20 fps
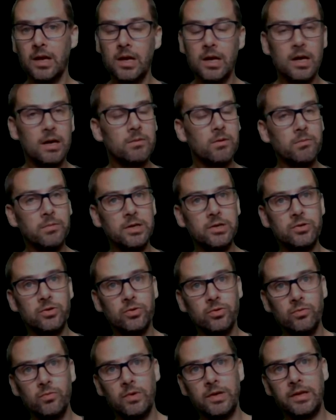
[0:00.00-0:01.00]
And what we
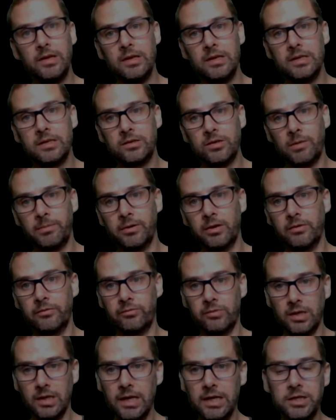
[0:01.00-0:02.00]
do in this topic of
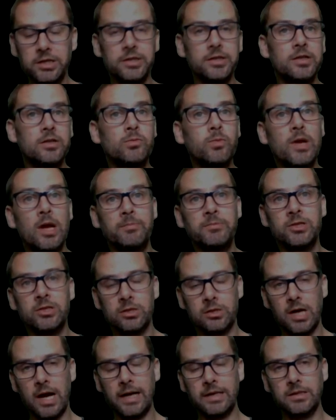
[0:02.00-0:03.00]
relations is we
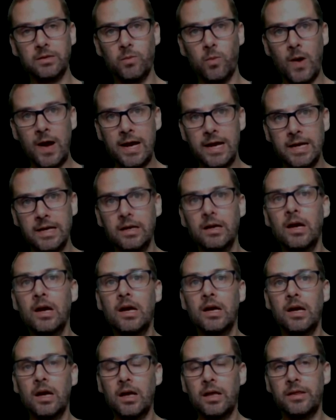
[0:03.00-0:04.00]
abstract away
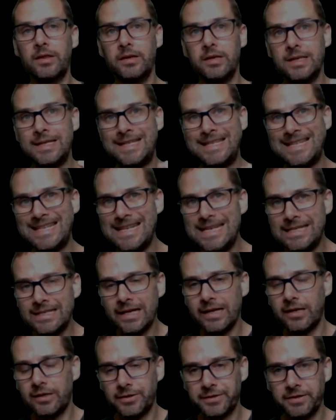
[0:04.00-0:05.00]
the
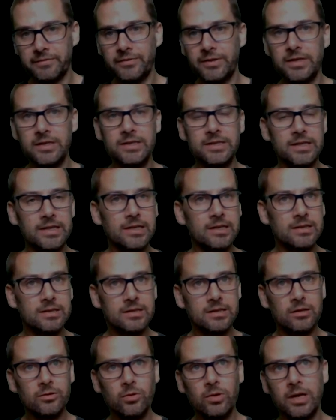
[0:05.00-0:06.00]
details of these things
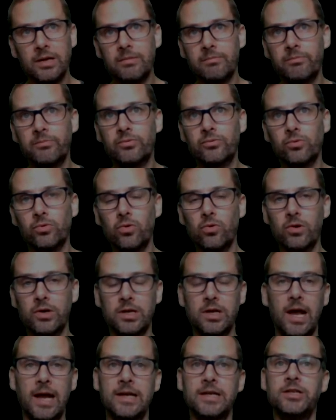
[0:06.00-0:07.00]
to look at broad
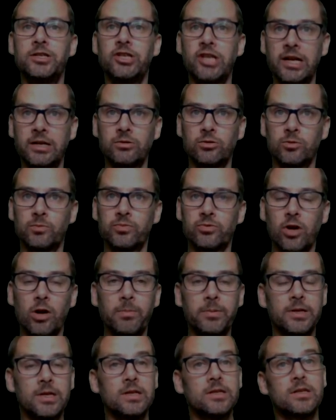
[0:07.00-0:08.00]
and general
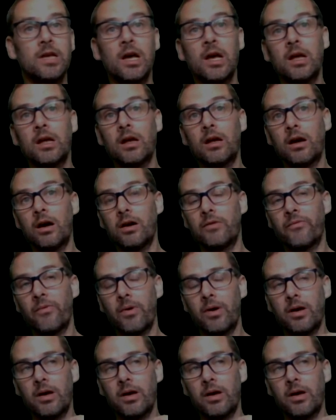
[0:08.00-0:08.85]
properties of